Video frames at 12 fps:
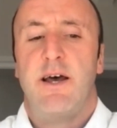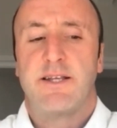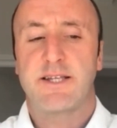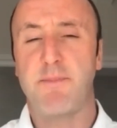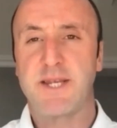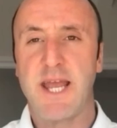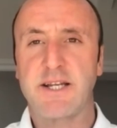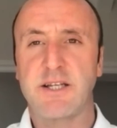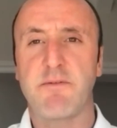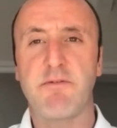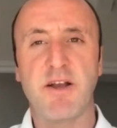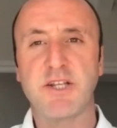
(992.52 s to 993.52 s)
subsectors
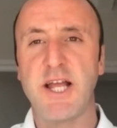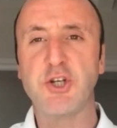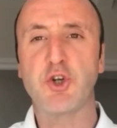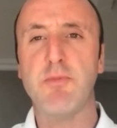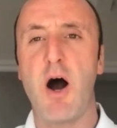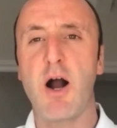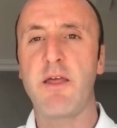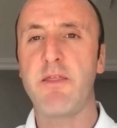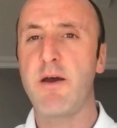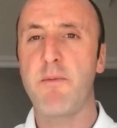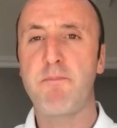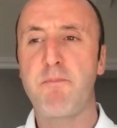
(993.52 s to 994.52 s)
of the residential market
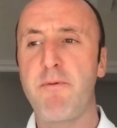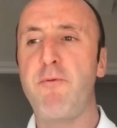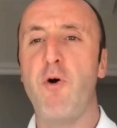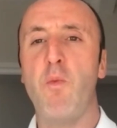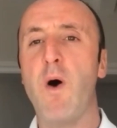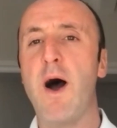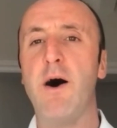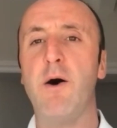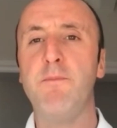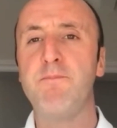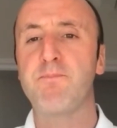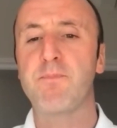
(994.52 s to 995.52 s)
that perform
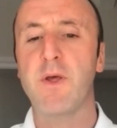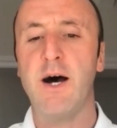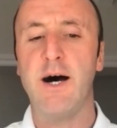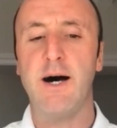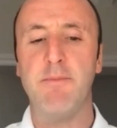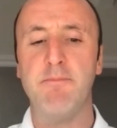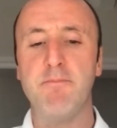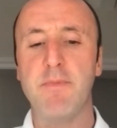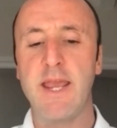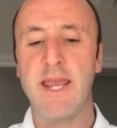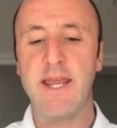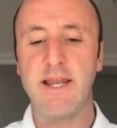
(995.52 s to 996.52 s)
well
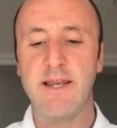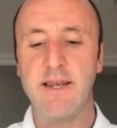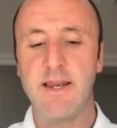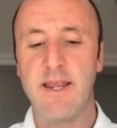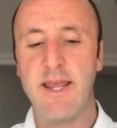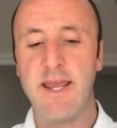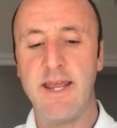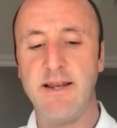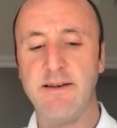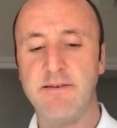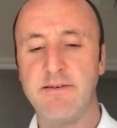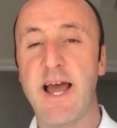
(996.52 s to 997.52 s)
in
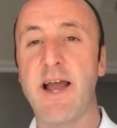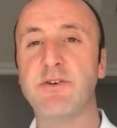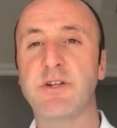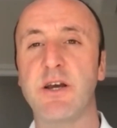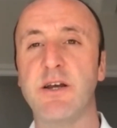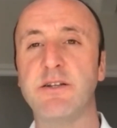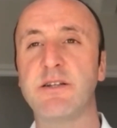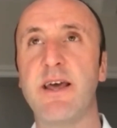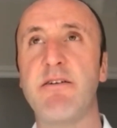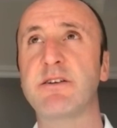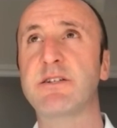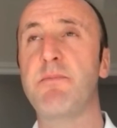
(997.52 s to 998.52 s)
downturns, and
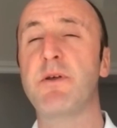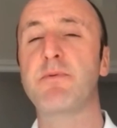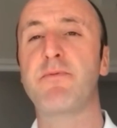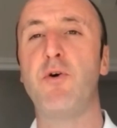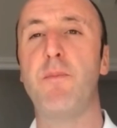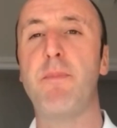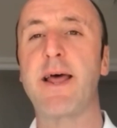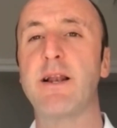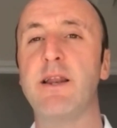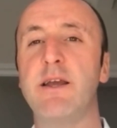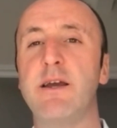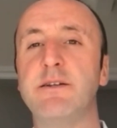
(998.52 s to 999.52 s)
there are some that perform
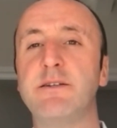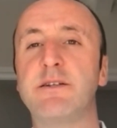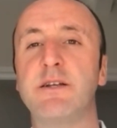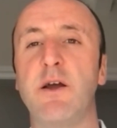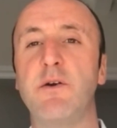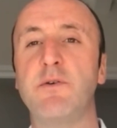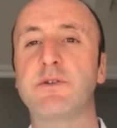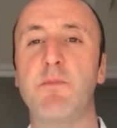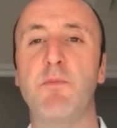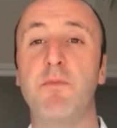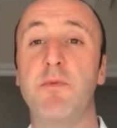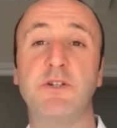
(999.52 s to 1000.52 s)
badly, and you know,
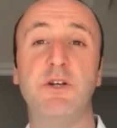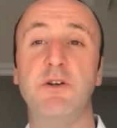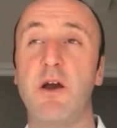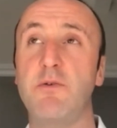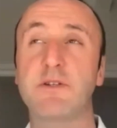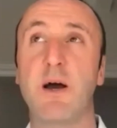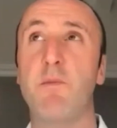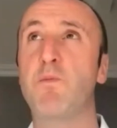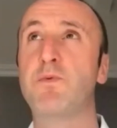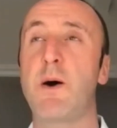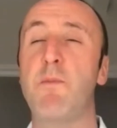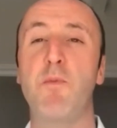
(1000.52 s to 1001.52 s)

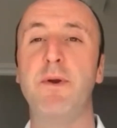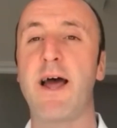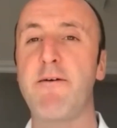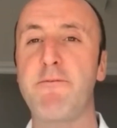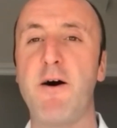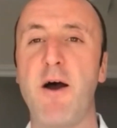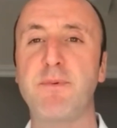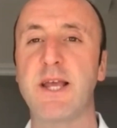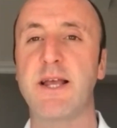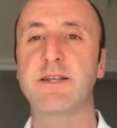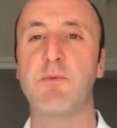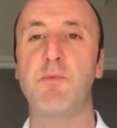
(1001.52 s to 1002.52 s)
some will be down 5%,
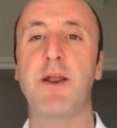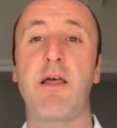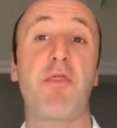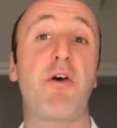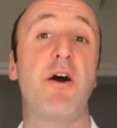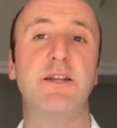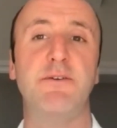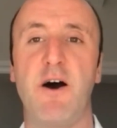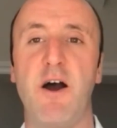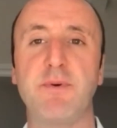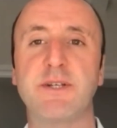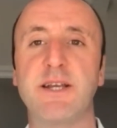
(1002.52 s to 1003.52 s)
some will be down 35%,
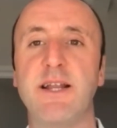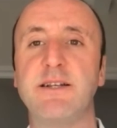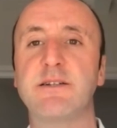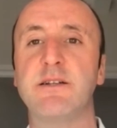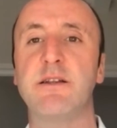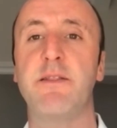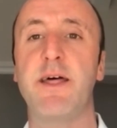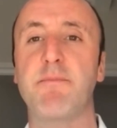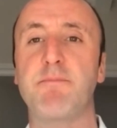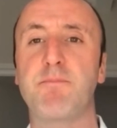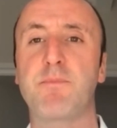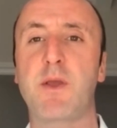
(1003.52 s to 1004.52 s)
and that
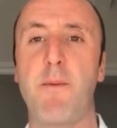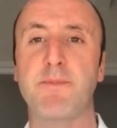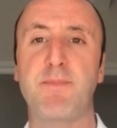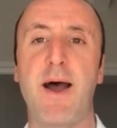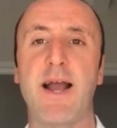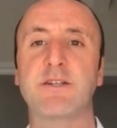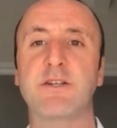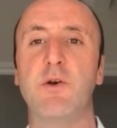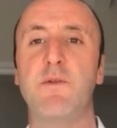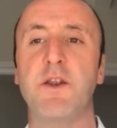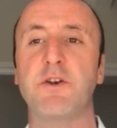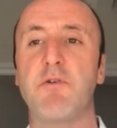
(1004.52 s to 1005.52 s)
comes back to
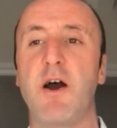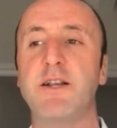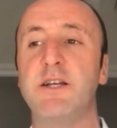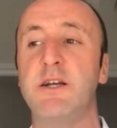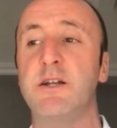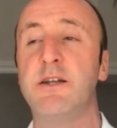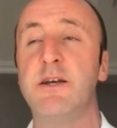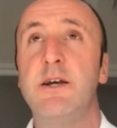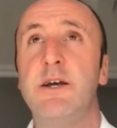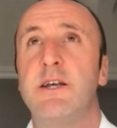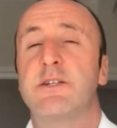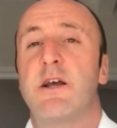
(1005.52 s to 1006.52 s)
the underwriting. And
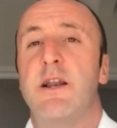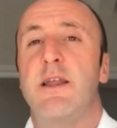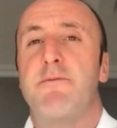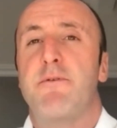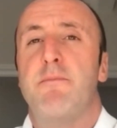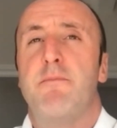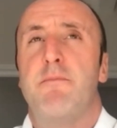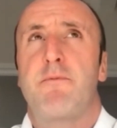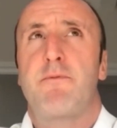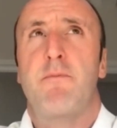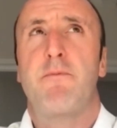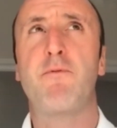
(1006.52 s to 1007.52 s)
certainly from
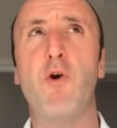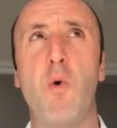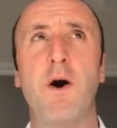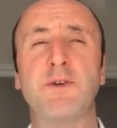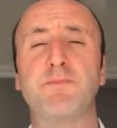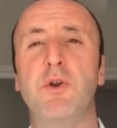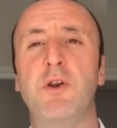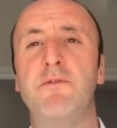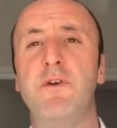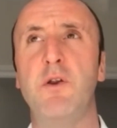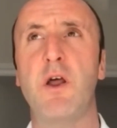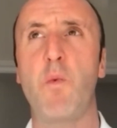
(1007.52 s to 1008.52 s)
Fortwell's point of
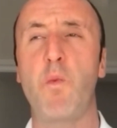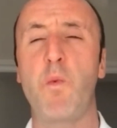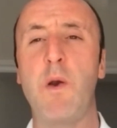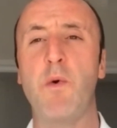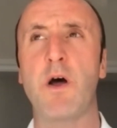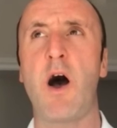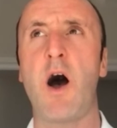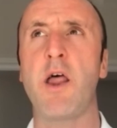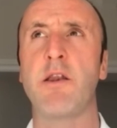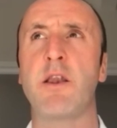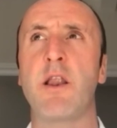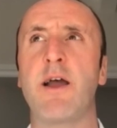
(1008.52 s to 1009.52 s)
view, you know, we would
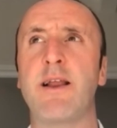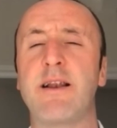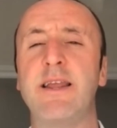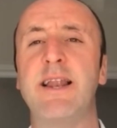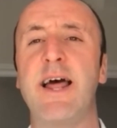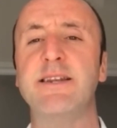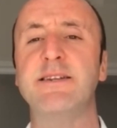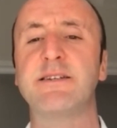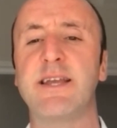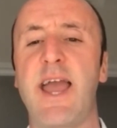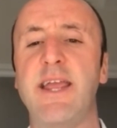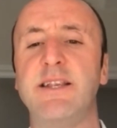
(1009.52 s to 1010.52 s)
unlikely lend
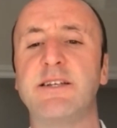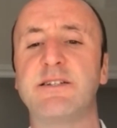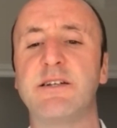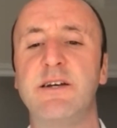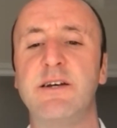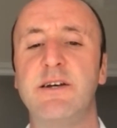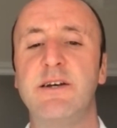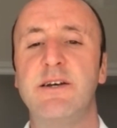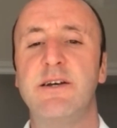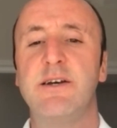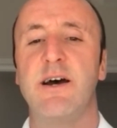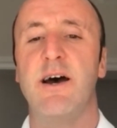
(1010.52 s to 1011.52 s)
against
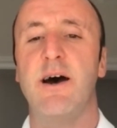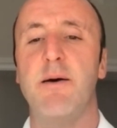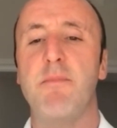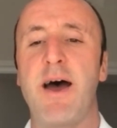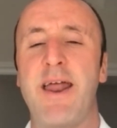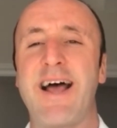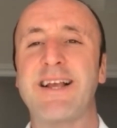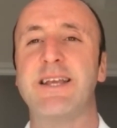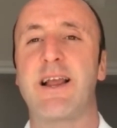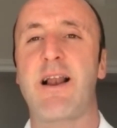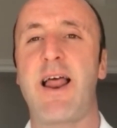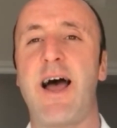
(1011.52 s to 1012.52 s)
an
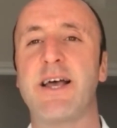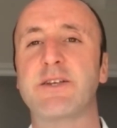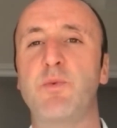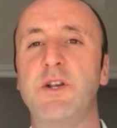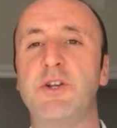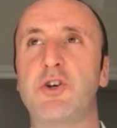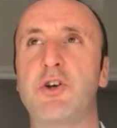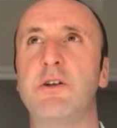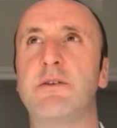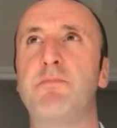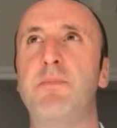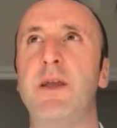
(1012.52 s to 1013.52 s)
asset class which
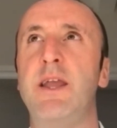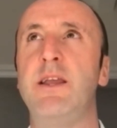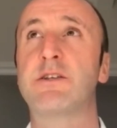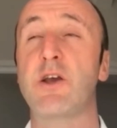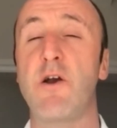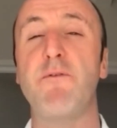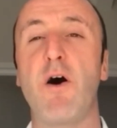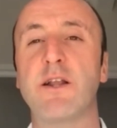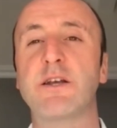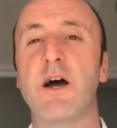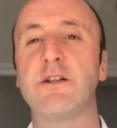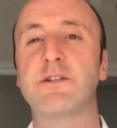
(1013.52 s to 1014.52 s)
could be so
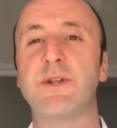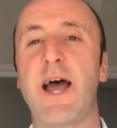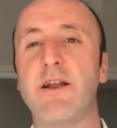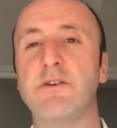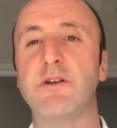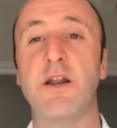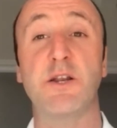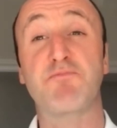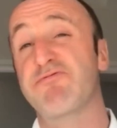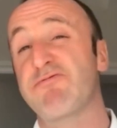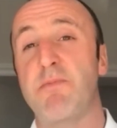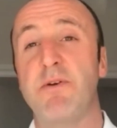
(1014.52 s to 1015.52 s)
volatile to a downturn. It's
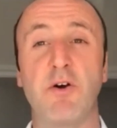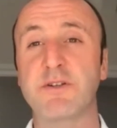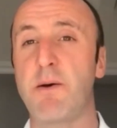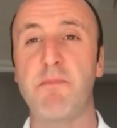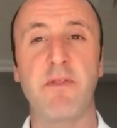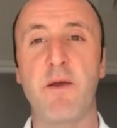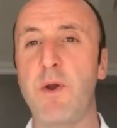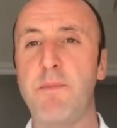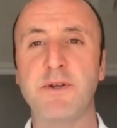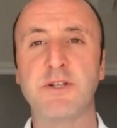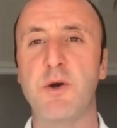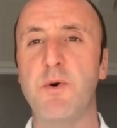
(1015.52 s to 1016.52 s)
probably not something that we
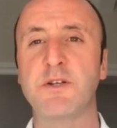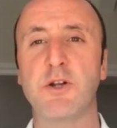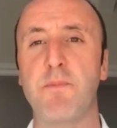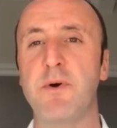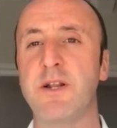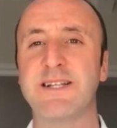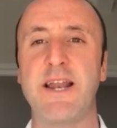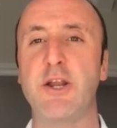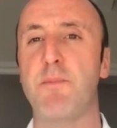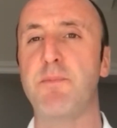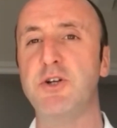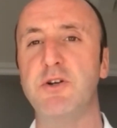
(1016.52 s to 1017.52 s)
pursue as a lending
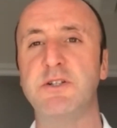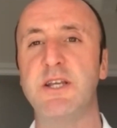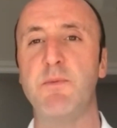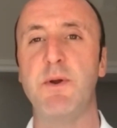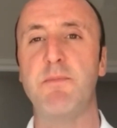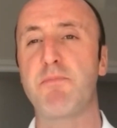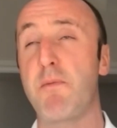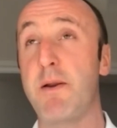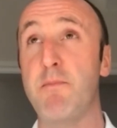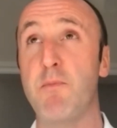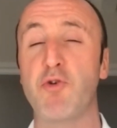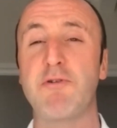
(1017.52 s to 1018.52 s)
opportunity. We probably
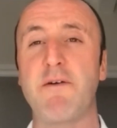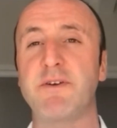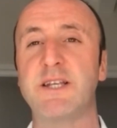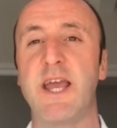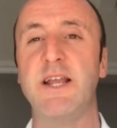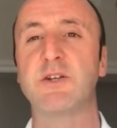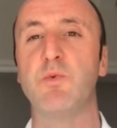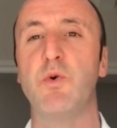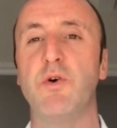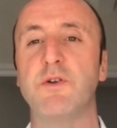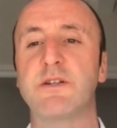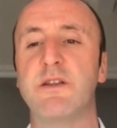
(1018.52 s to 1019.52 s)
more gravitate
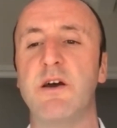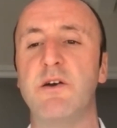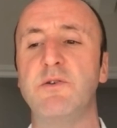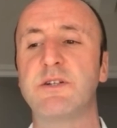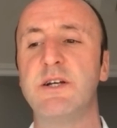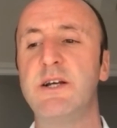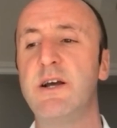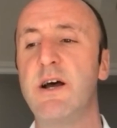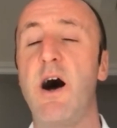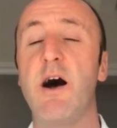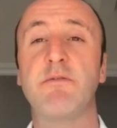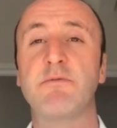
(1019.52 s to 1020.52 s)
towards those
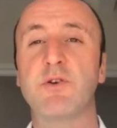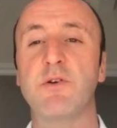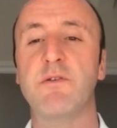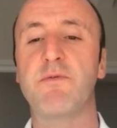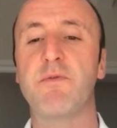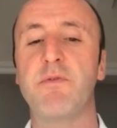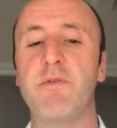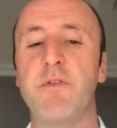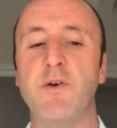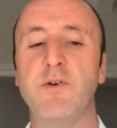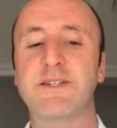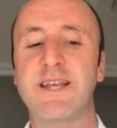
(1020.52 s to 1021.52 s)

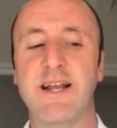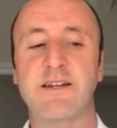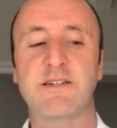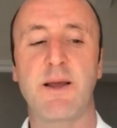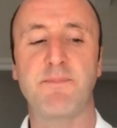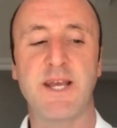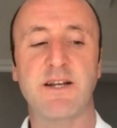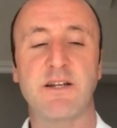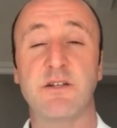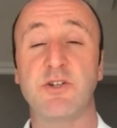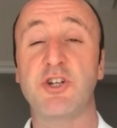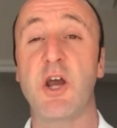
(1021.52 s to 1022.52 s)
subsectors
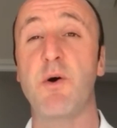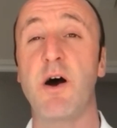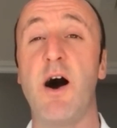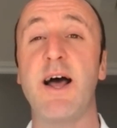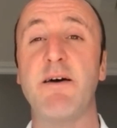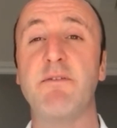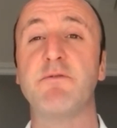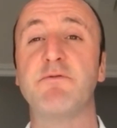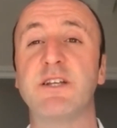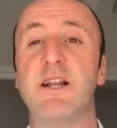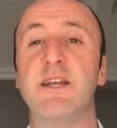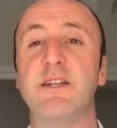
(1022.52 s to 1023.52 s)
that show a high level of
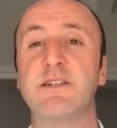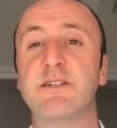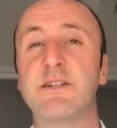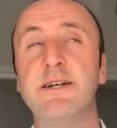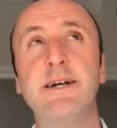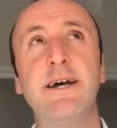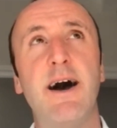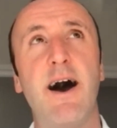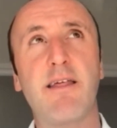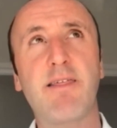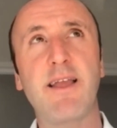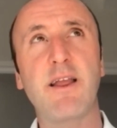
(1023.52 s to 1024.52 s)
resilience.
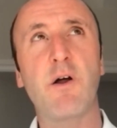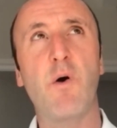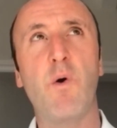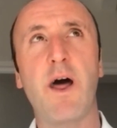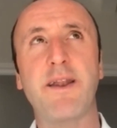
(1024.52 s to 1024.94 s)
And I think all